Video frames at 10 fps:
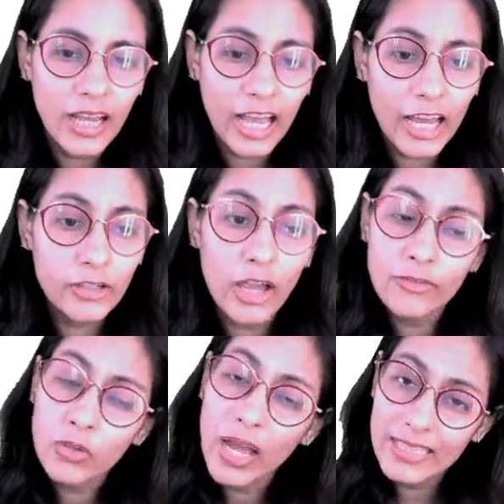And you
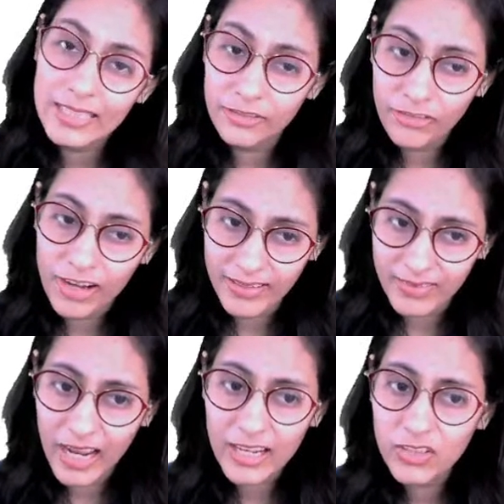have to answer
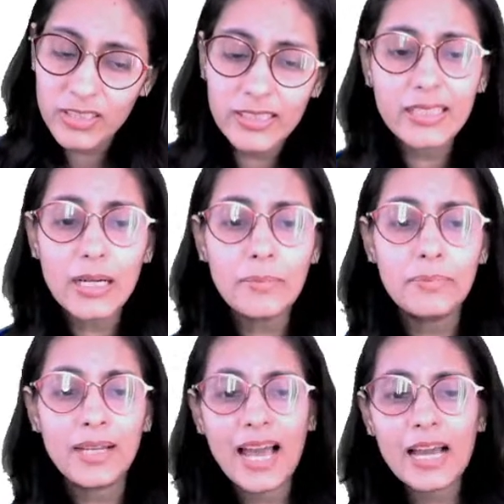fast. Angelina
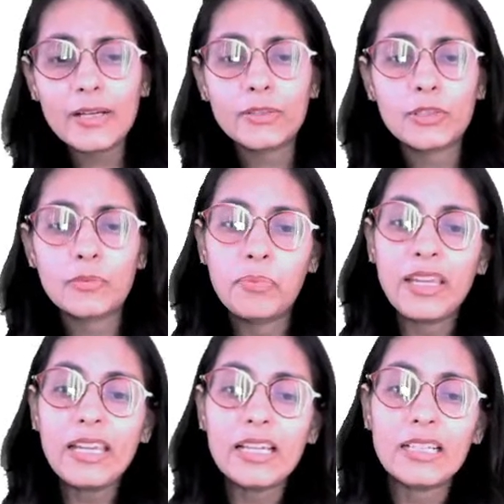blank
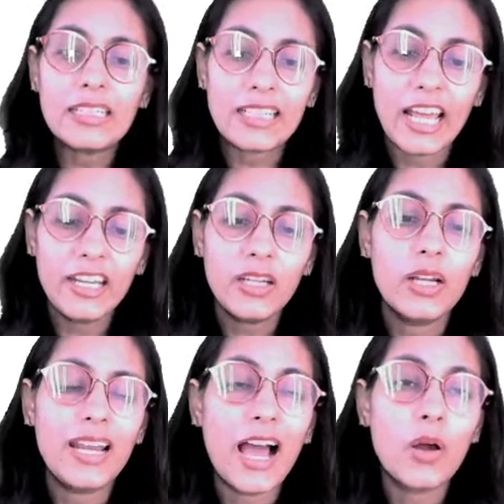speak 10
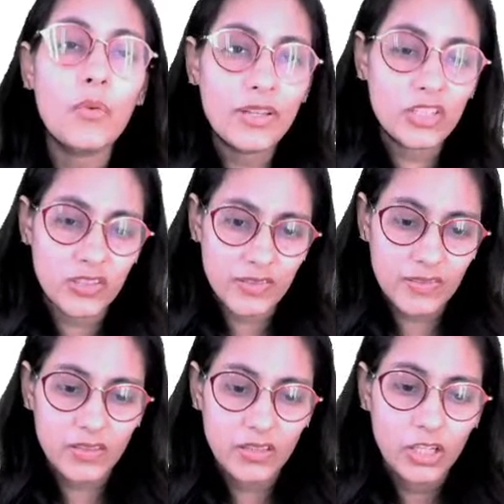languages.
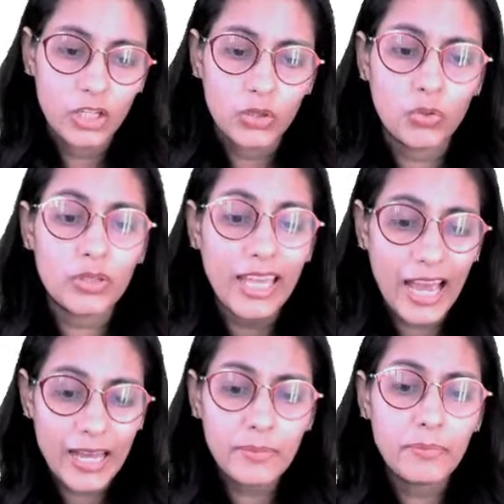So
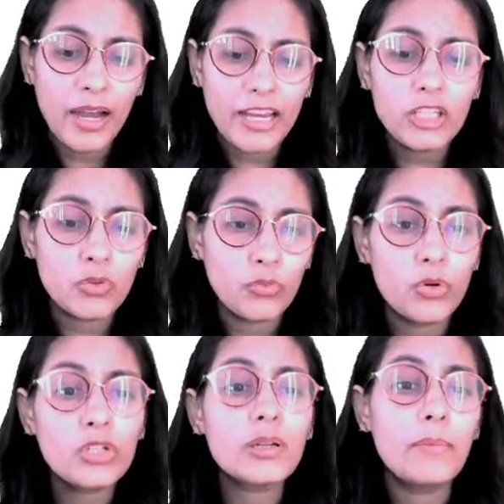can, might,
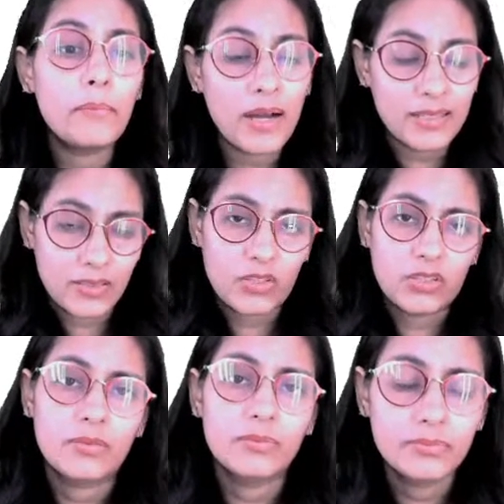would,
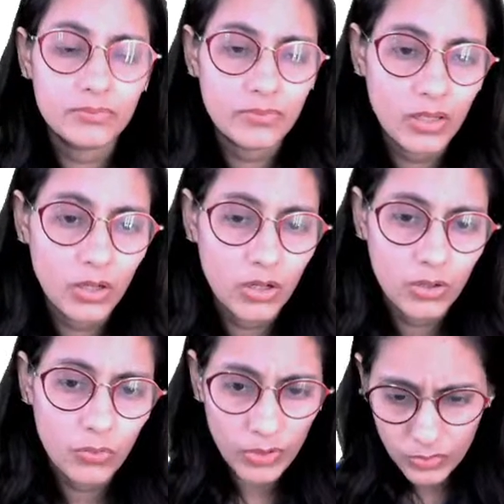must.
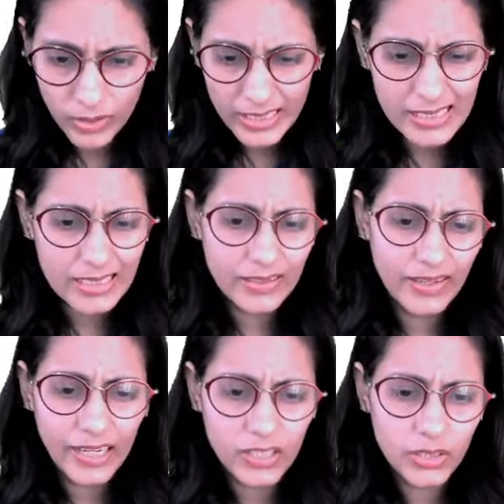Which one is
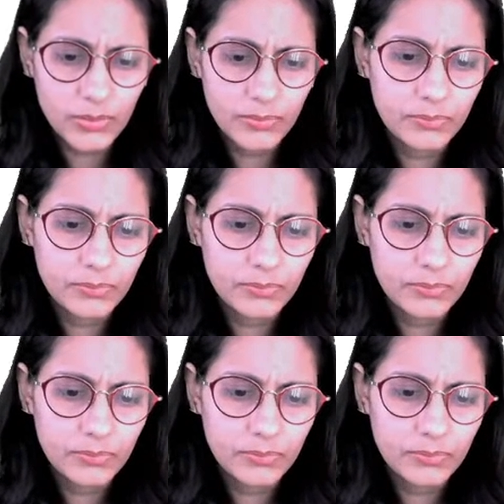correct?